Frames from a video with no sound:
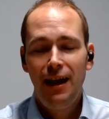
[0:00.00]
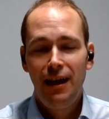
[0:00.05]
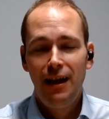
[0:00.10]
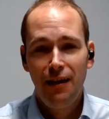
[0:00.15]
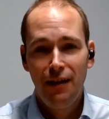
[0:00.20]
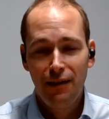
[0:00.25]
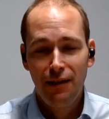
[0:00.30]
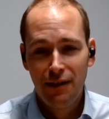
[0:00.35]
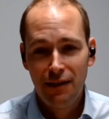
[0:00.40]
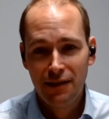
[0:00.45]

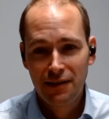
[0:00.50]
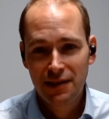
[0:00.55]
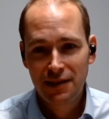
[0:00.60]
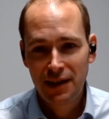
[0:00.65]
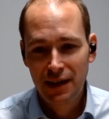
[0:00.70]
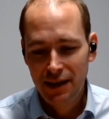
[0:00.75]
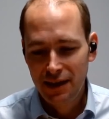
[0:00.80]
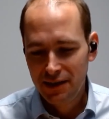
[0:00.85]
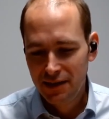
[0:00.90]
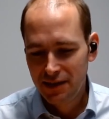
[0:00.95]

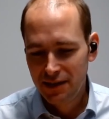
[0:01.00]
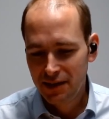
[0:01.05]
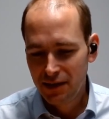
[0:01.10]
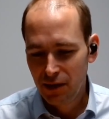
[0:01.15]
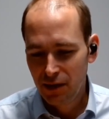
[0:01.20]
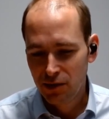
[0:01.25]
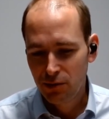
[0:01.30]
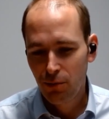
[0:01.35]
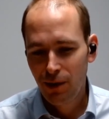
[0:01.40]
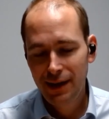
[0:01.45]

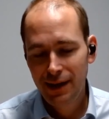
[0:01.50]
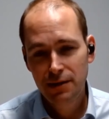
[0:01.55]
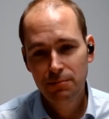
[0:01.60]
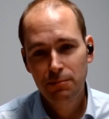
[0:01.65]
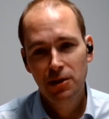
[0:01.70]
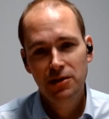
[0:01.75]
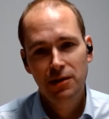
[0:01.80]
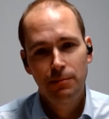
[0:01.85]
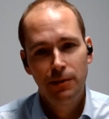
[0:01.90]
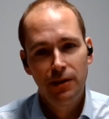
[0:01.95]
as well as
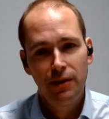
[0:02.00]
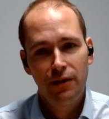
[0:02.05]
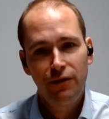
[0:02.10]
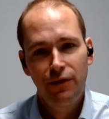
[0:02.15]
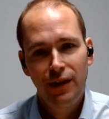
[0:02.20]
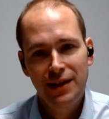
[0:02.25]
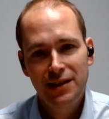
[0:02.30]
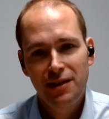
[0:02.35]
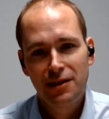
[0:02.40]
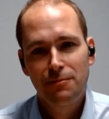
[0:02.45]
possible, as
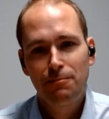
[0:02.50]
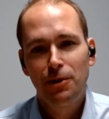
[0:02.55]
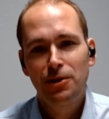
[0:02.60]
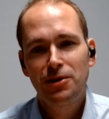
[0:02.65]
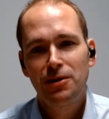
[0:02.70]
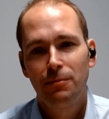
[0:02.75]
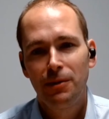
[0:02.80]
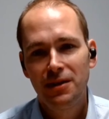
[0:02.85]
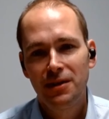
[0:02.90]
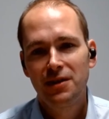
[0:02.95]
fast as
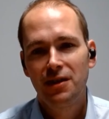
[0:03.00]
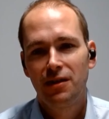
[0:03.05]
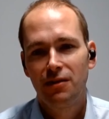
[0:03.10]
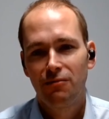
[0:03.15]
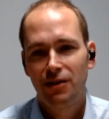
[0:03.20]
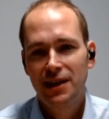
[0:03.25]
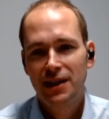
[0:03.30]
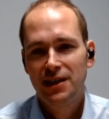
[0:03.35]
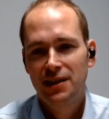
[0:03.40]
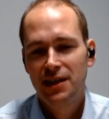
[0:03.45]
possible, and to
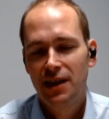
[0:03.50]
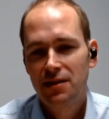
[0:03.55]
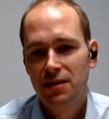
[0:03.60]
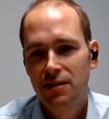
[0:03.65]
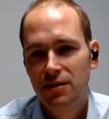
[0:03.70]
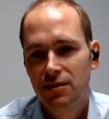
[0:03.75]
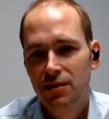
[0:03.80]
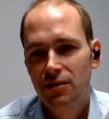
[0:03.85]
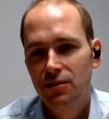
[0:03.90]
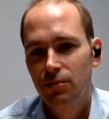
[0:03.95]
the right
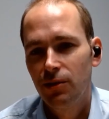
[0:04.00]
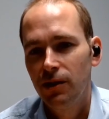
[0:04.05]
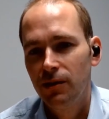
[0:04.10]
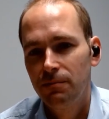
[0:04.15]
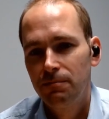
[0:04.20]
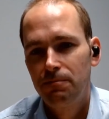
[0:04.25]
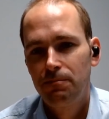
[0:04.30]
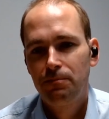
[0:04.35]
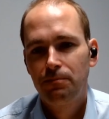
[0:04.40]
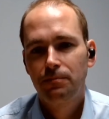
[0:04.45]
standards as
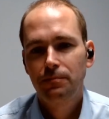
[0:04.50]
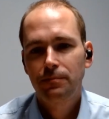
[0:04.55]
well.